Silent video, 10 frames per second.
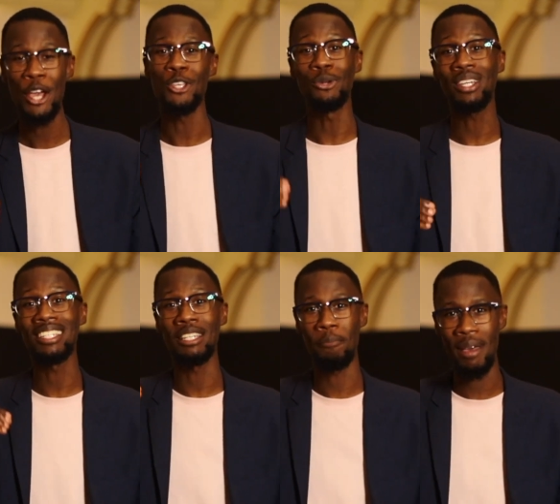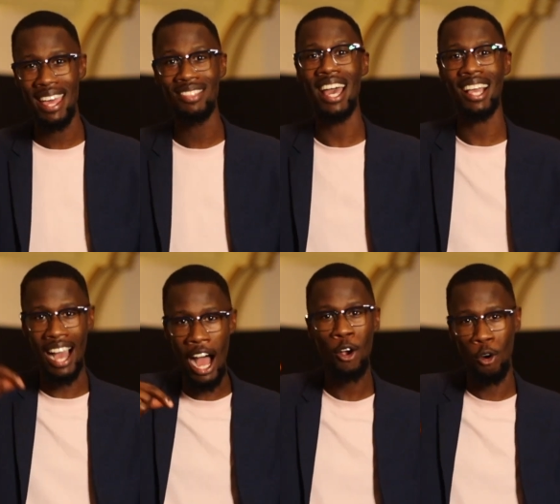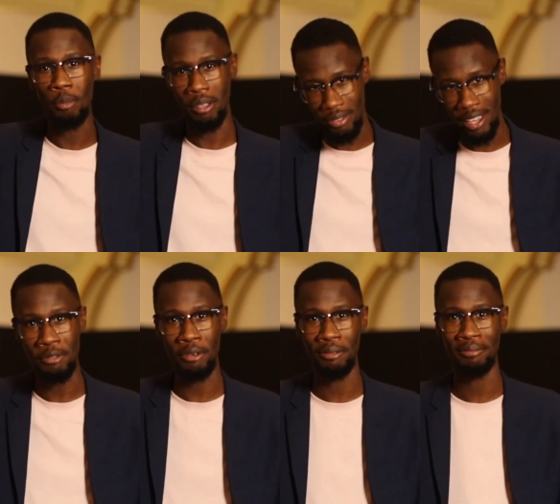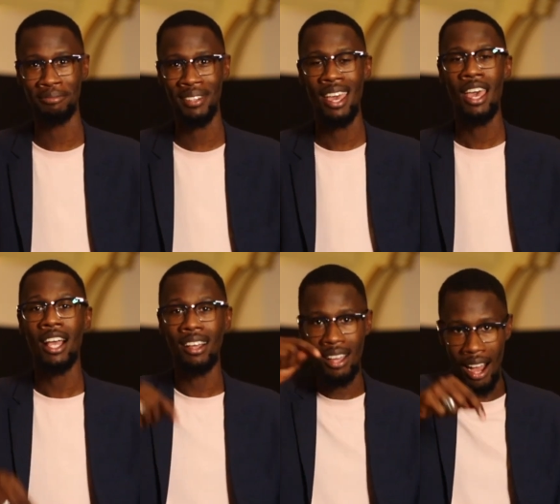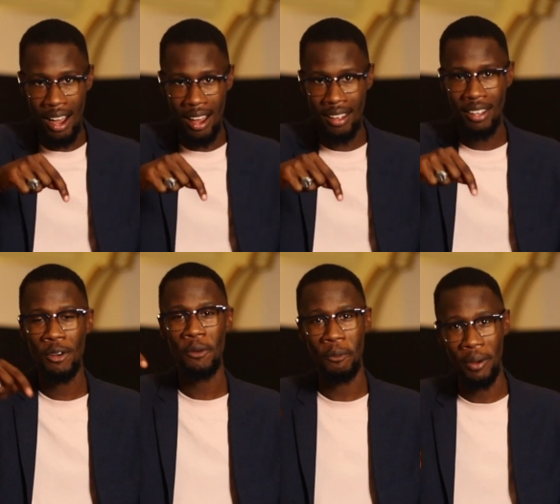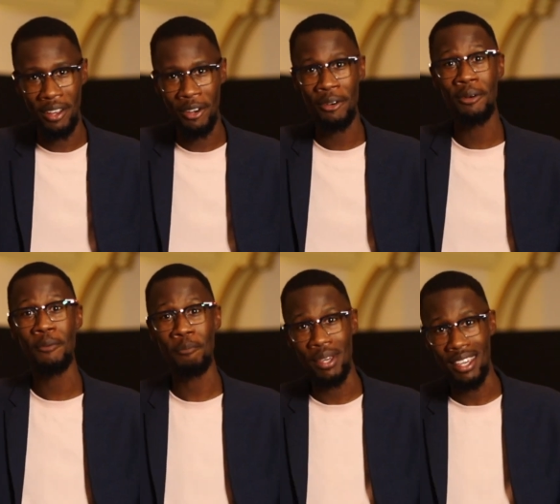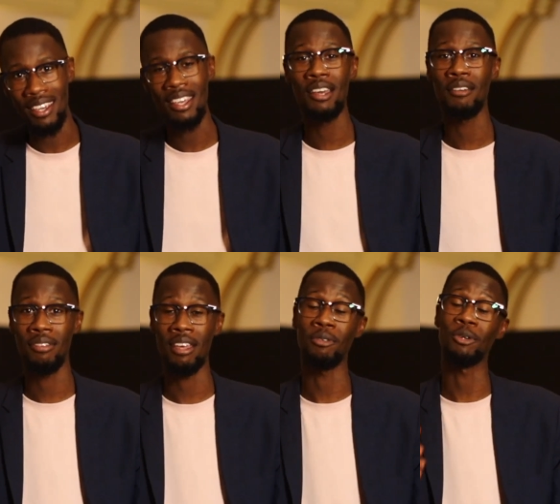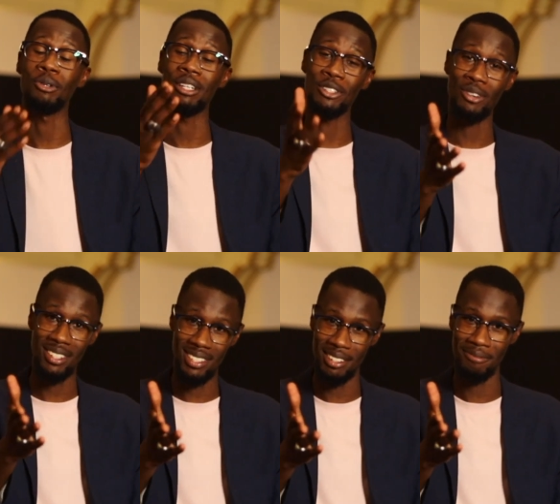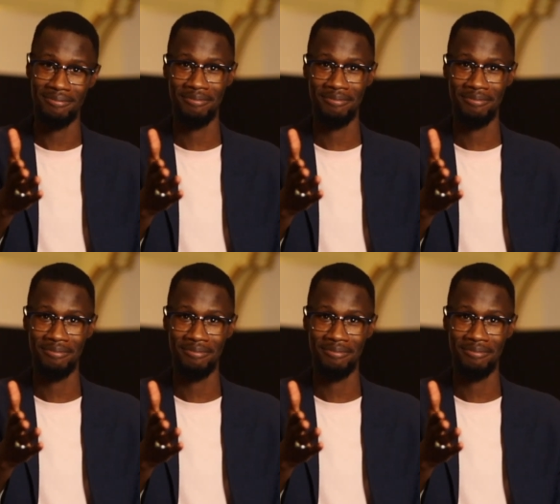You can depend that God going to be faithful. God will be faithful. You can trust him.